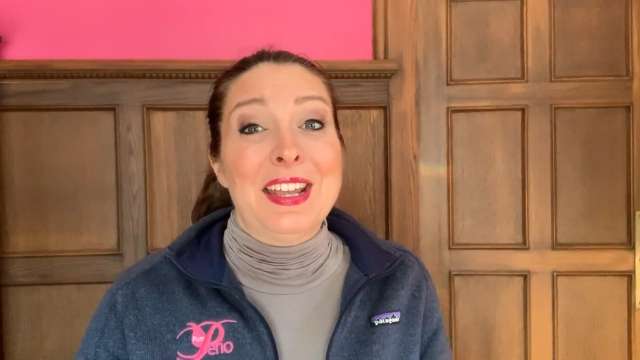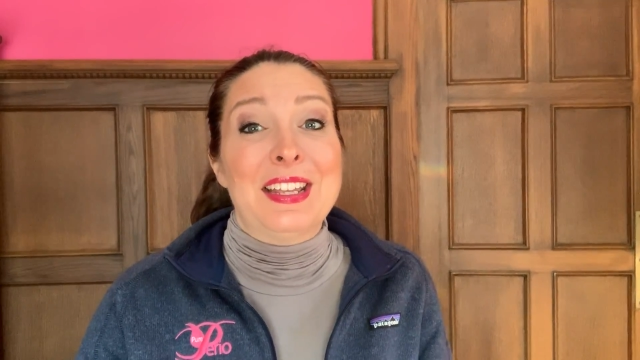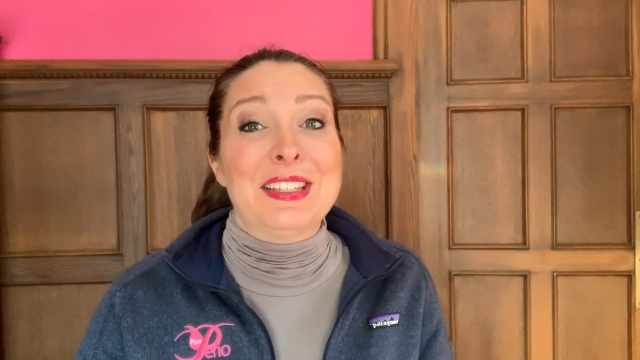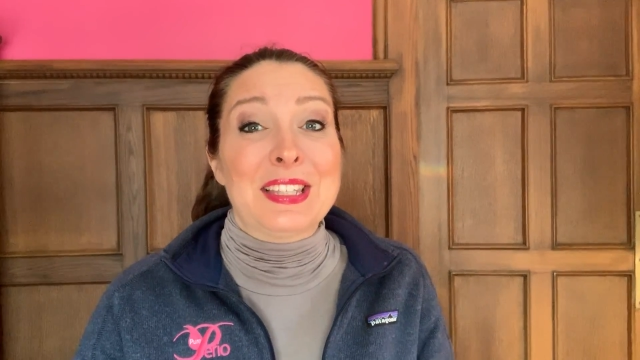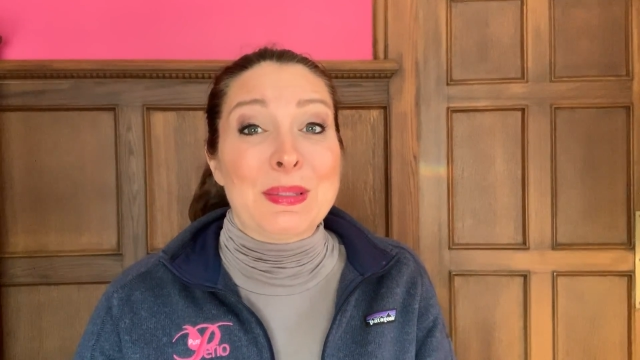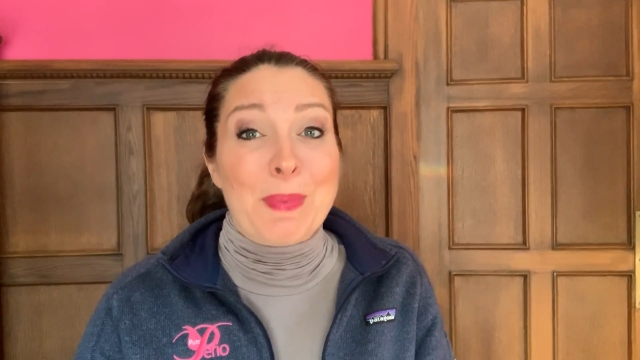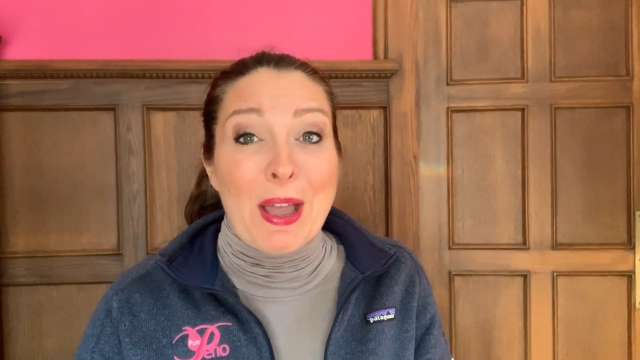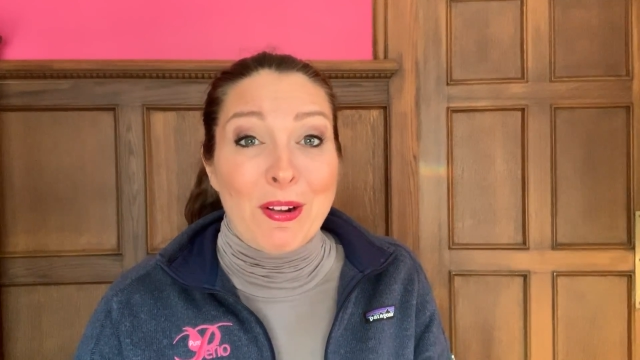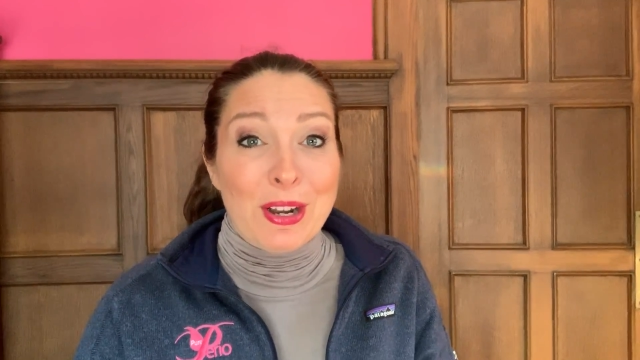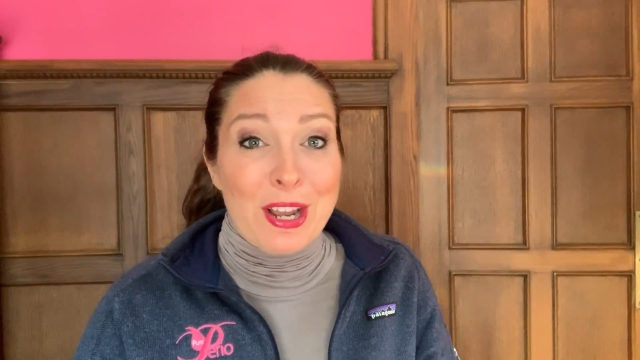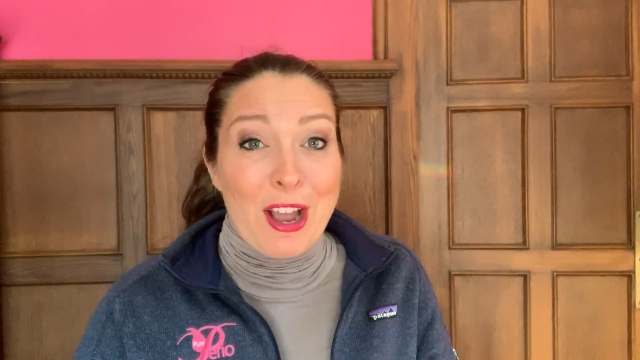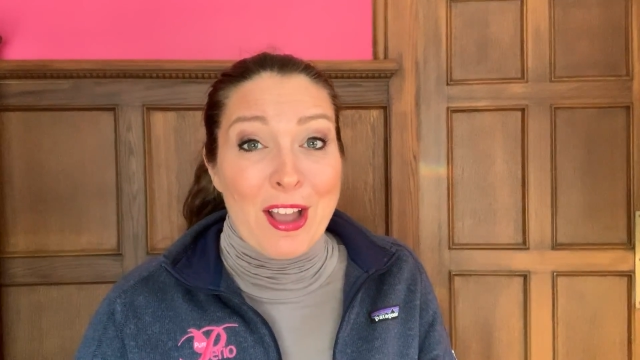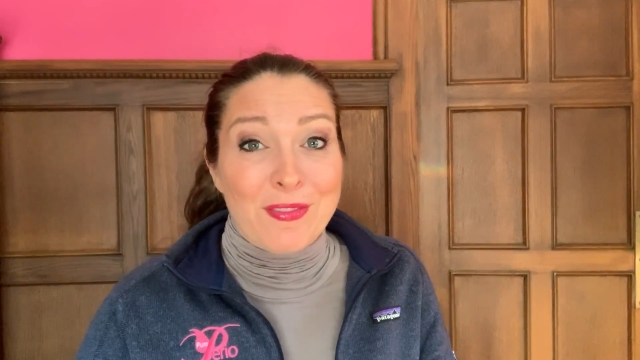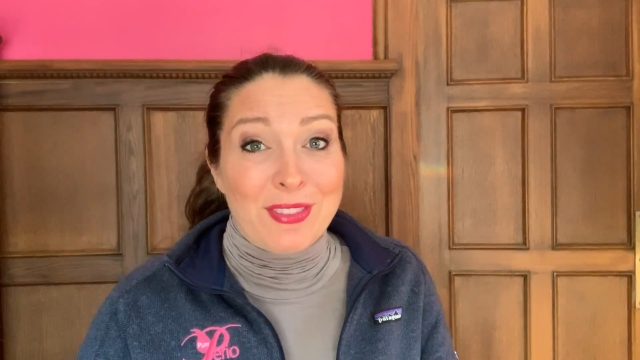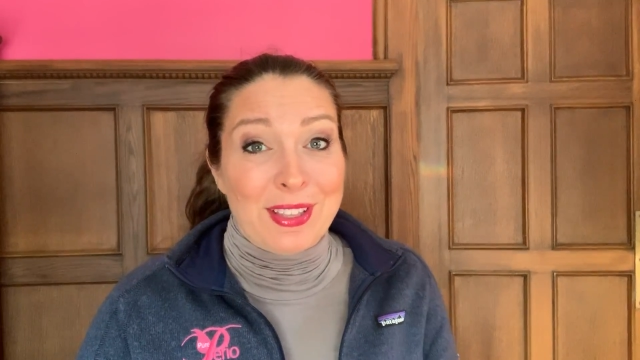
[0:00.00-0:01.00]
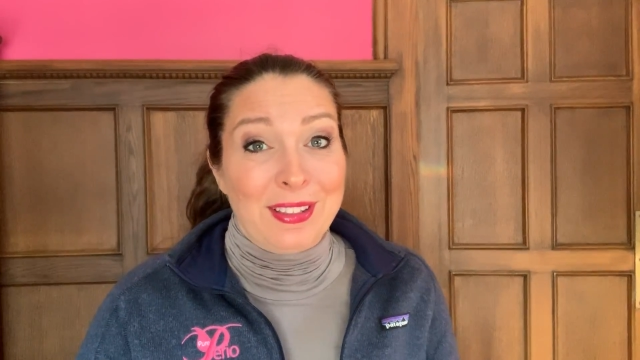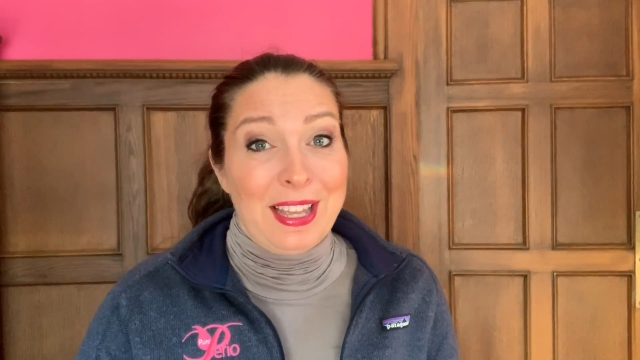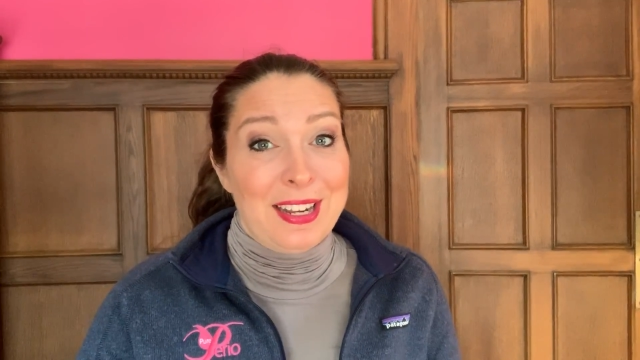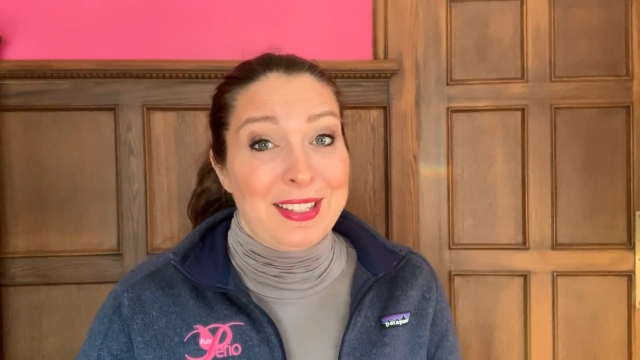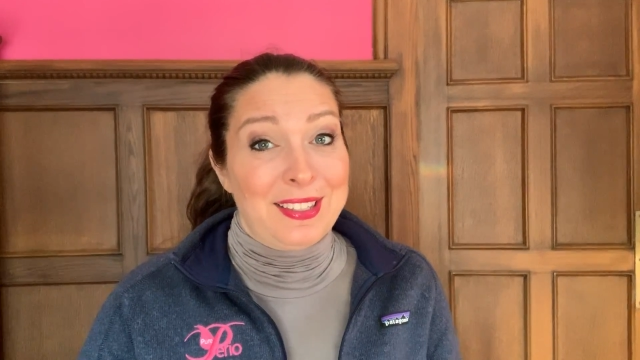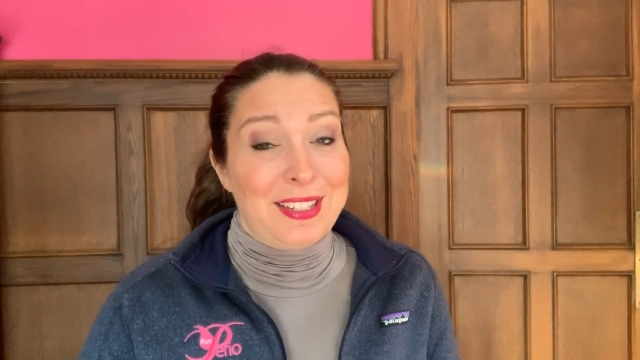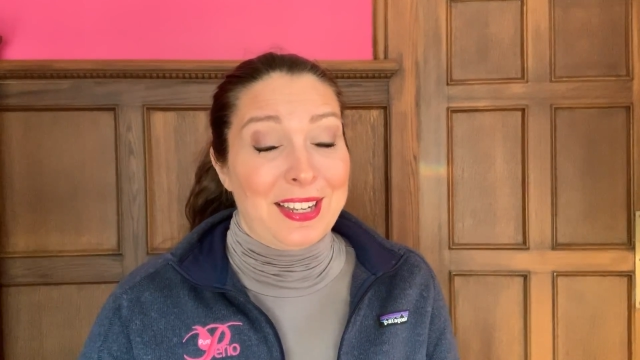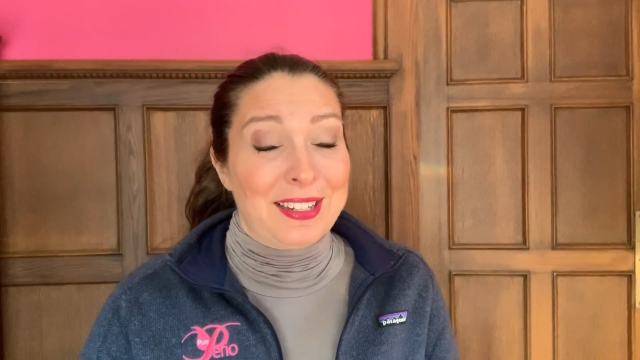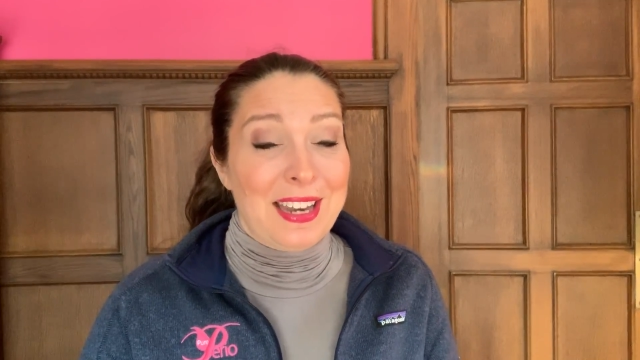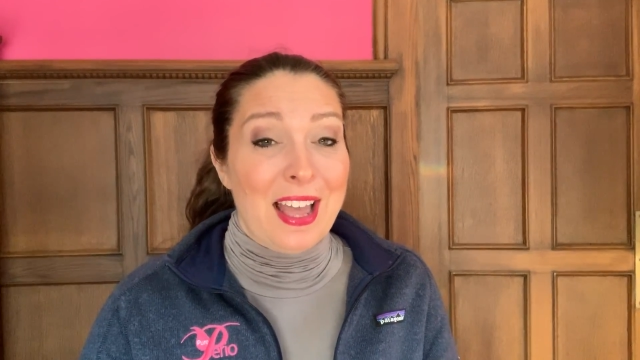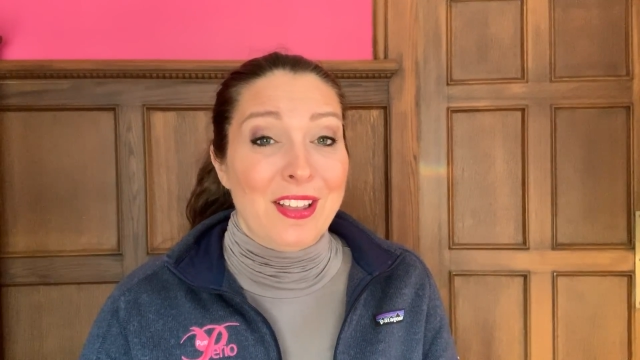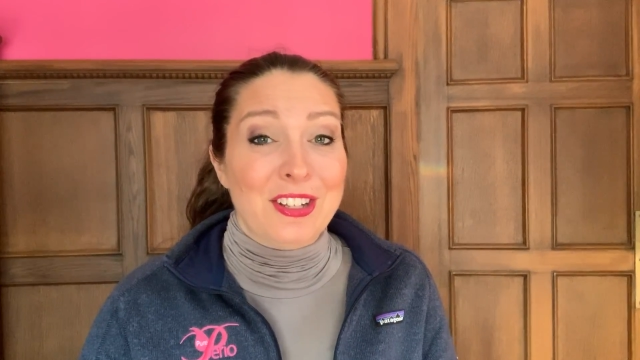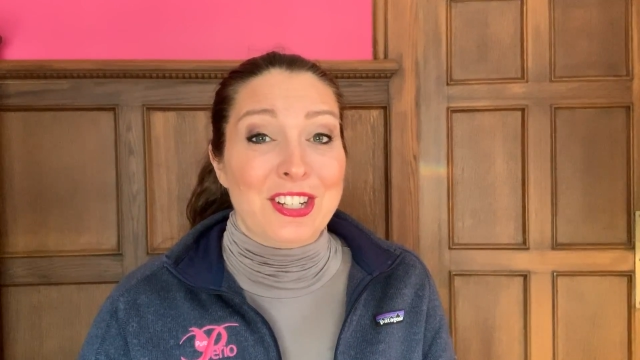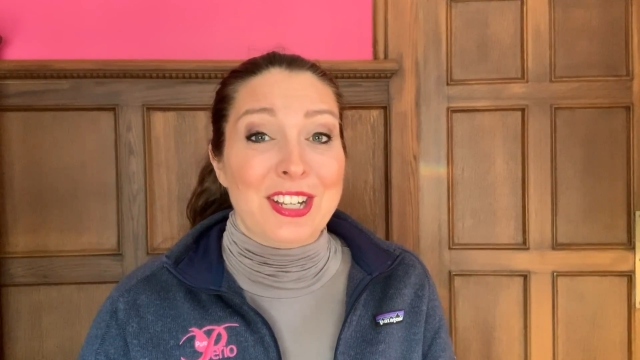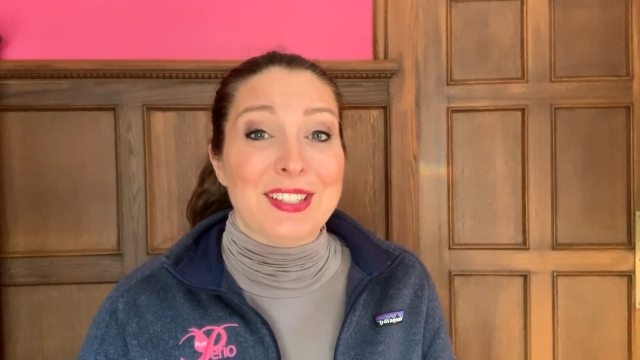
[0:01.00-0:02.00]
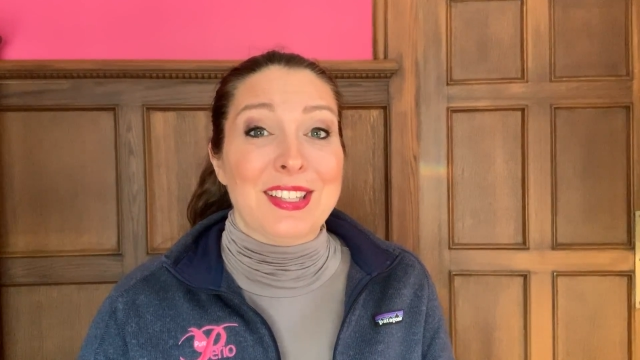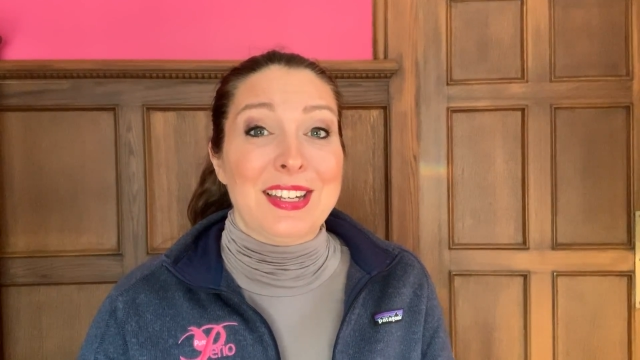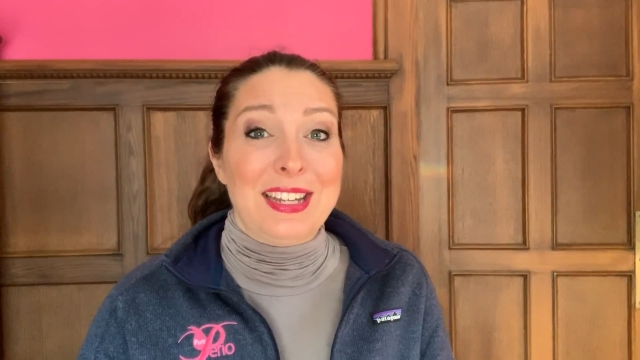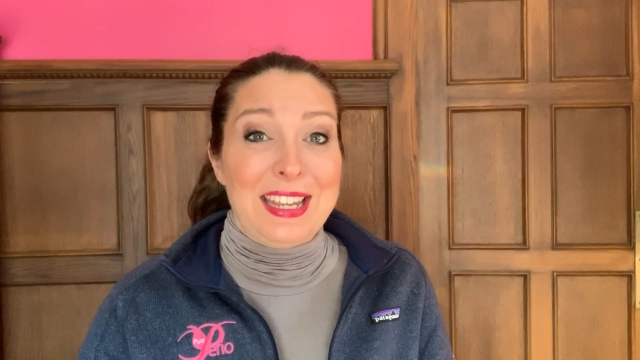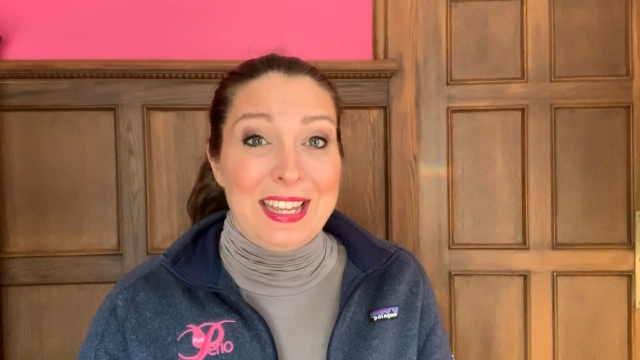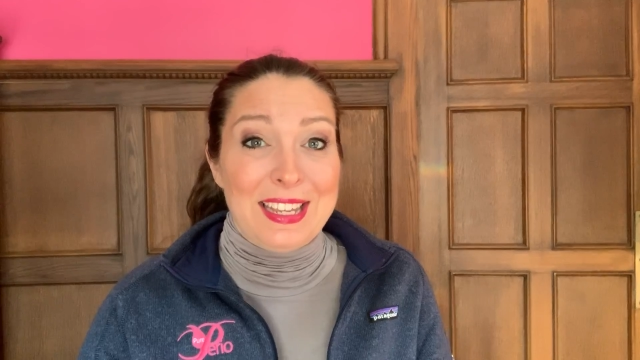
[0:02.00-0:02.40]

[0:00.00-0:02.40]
and spouting off the latest technology is an